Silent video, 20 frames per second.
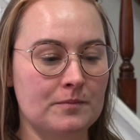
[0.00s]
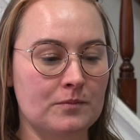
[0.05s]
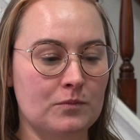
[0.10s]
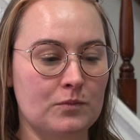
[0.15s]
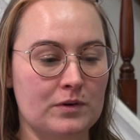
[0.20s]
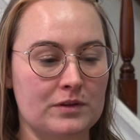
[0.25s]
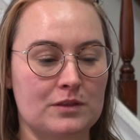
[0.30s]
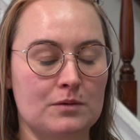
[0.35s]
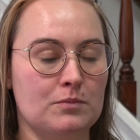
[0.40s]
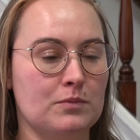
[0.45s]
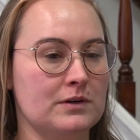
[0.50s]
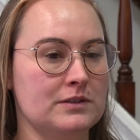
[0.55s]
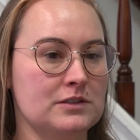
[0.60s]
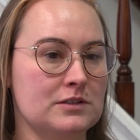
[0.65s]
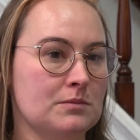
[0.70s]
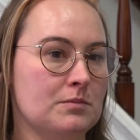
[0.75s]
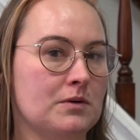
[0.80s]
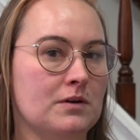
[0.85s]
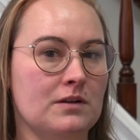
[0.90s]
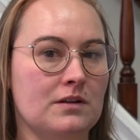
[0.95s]
with the
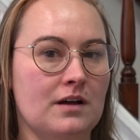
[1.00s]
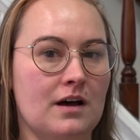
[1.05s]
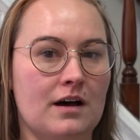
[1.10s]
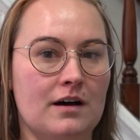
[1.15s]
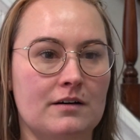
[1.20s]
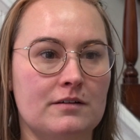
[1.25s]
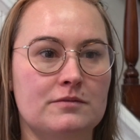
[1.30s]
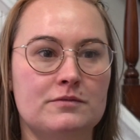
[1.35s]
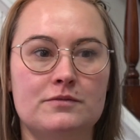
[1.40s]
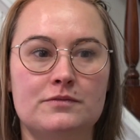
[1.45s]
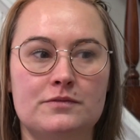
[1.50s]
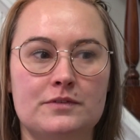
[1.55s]
principle of